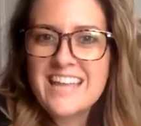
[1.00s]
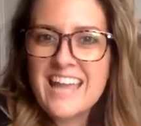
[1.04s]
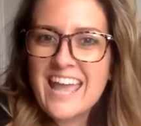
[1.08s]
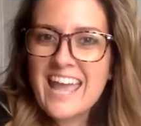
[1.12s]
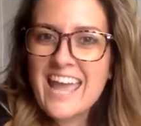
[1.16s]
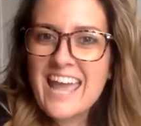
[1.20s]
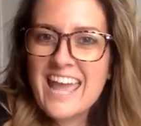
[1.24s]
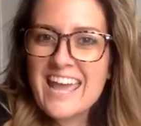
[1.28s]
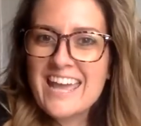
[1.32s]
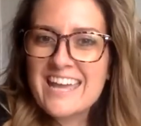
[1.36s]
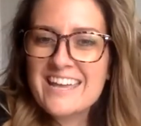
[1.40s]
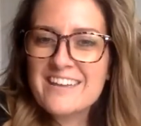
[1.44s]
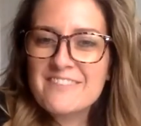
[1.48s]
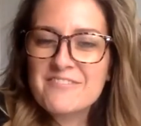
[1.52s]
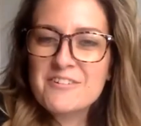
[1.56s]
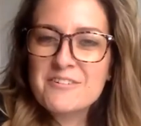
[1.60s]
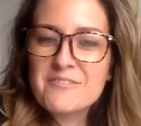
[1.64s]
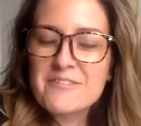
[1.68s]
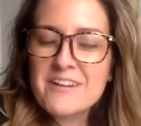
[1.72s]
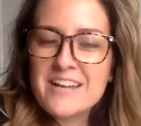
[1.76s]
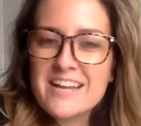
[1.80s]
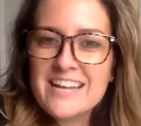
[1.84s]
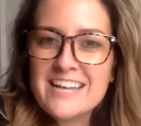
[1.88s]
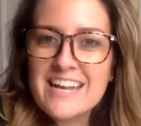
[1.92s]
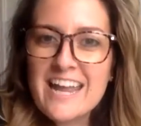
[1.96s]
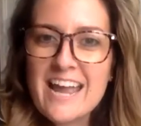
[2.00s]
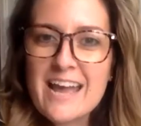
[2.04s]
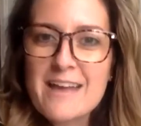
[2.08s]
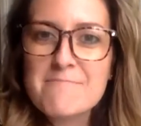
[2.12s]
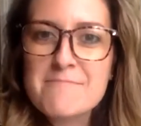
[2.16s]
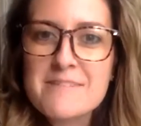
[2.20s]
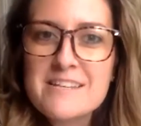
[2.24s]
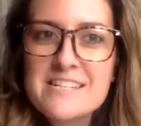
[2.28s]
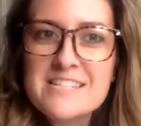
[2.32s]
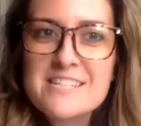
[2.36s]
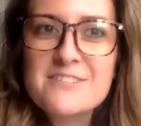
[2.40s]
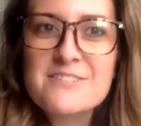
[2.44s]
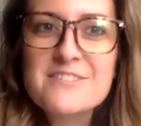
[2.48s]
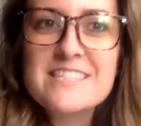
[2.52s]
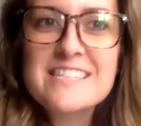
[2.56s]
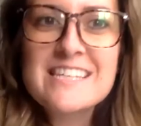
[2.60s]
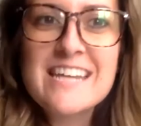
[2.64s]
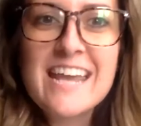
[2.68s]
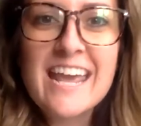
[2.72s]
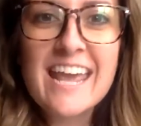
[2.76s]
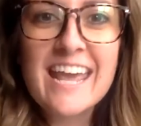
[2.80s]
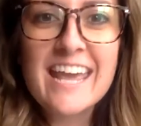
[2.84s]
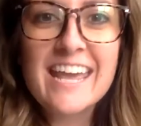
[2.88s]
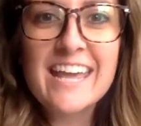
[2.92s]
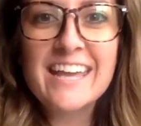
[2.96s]
Hey everyone, happy
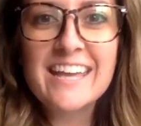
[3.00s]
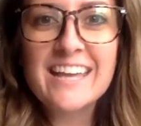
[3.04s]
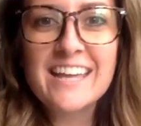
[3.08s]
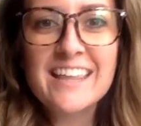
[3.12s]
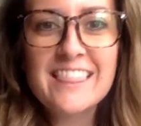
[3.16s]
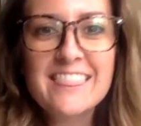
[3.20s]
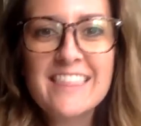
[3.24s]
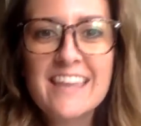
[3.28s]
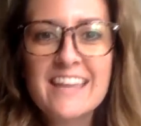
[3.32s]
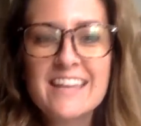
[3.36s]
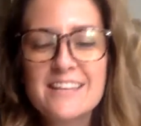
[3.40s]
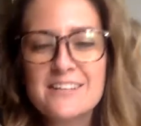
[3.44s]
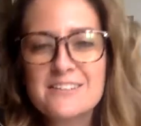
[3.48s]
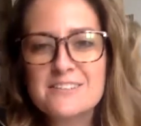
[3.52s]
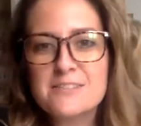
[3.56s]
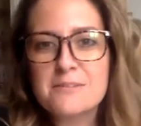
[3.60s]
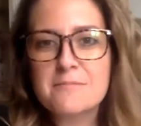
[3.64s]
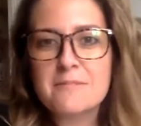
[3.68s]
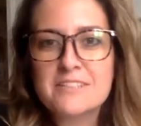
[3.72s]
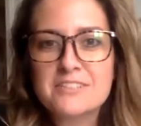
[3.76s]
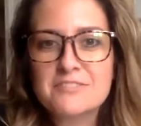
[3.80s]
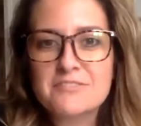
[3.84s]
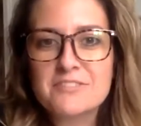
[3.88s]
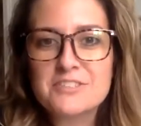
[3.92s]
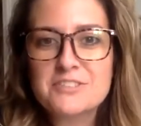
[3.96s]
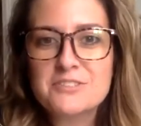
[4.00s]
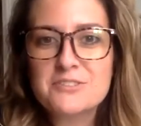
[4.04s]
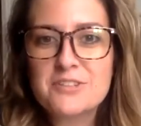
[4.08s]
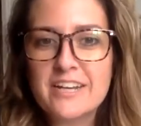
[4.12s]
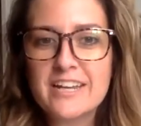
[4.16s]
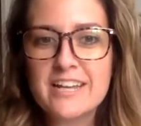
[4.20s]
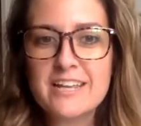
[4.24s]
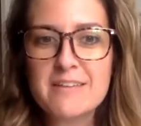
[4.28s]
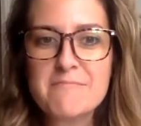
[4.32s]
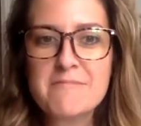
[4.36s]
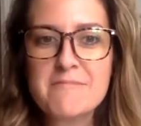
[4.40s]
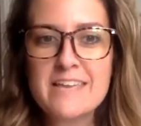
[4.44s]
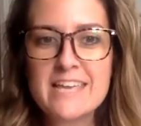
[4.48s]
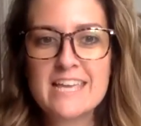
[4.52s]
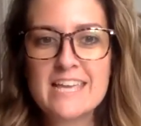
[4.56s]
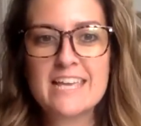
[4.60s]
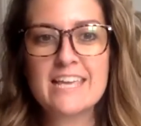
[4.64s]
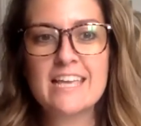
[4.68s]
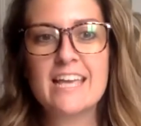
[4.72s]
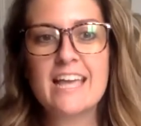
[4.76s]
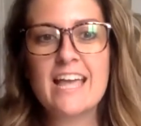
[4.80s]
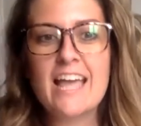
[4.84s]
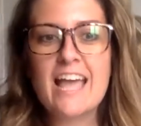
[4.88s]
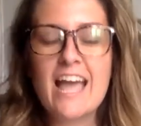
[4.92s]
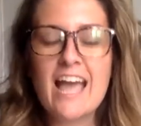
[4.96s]
Tuesday. Thank you so much for joining me.